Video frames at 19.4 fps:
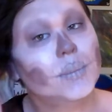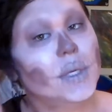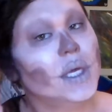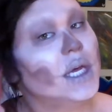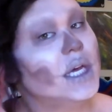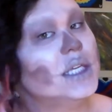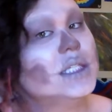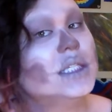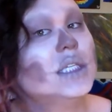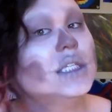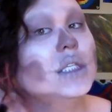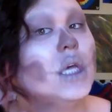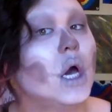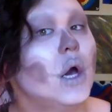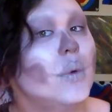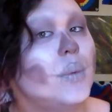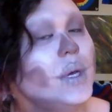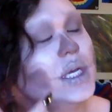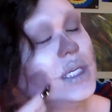because it's
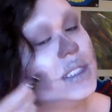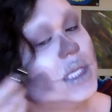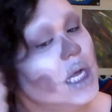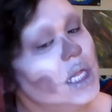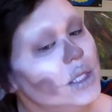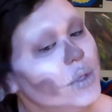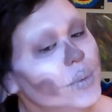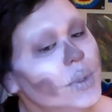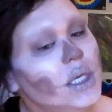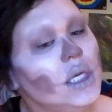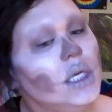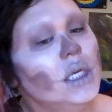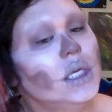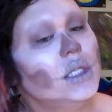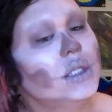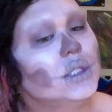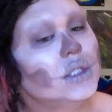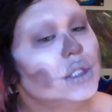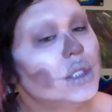always
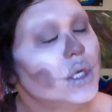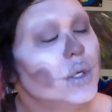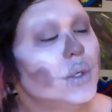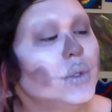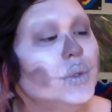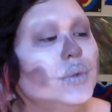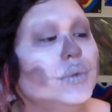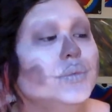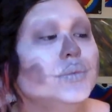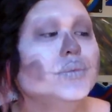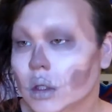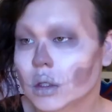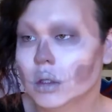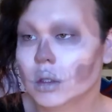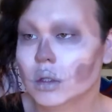Halloween, so